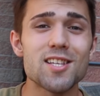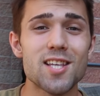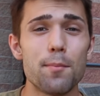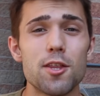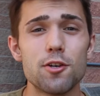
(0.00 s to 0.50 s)

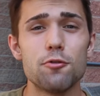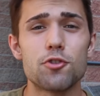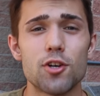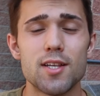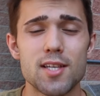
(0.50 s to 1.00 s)
Some of the
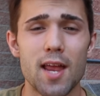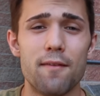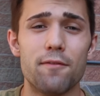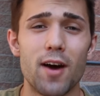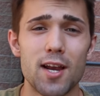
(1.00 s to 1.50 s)
nutrients
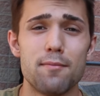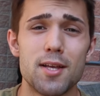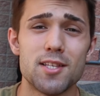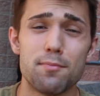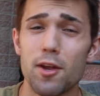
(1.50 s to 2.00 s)
and
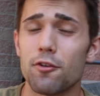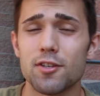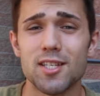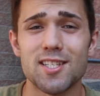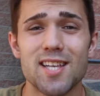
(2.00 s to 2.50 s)
vitamins,
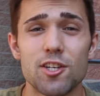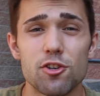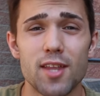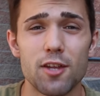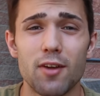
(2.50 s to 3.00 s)
minerals,
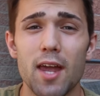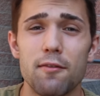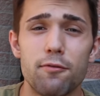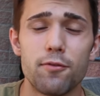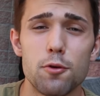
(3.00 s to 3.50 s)
etc. that you get
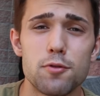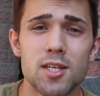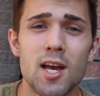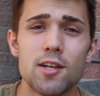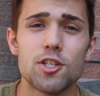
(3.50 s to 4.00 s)
in
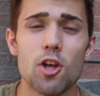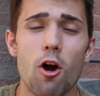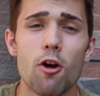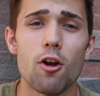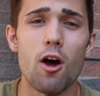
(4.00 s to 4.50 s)
foods just
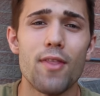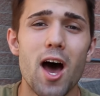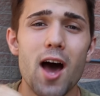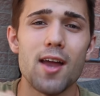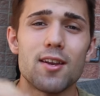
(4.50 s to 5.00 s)
aren't on the
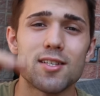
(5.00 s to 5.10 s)
high